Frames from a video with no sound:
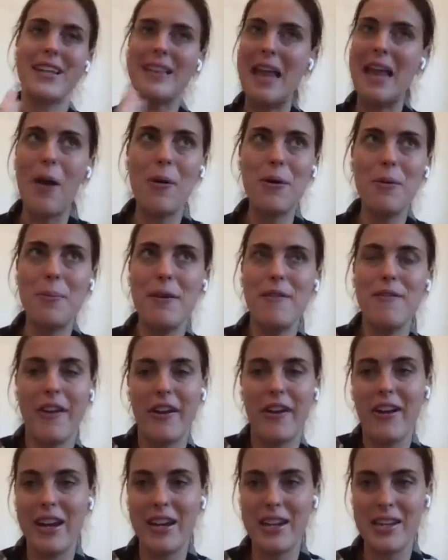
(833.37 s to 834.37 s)
Like that would be
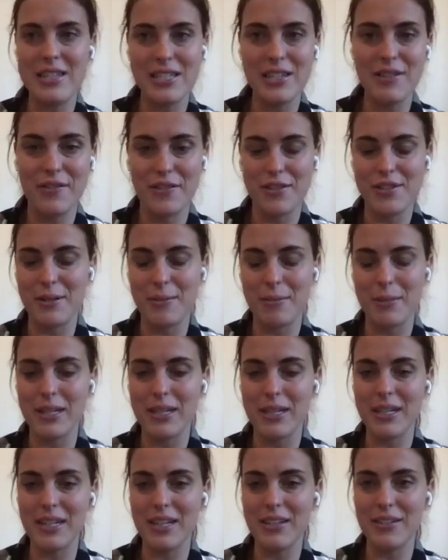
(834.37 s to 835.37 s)
very easy for
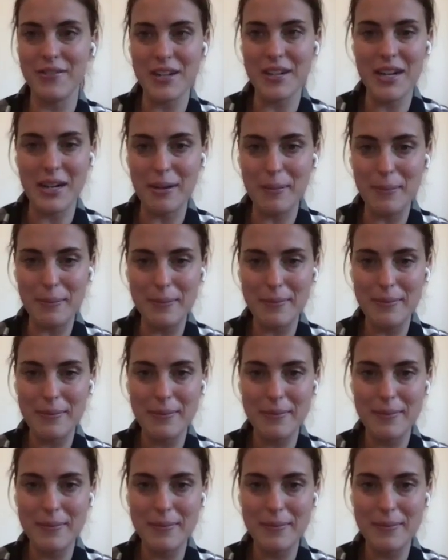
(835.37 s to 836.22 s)
somebody to give up.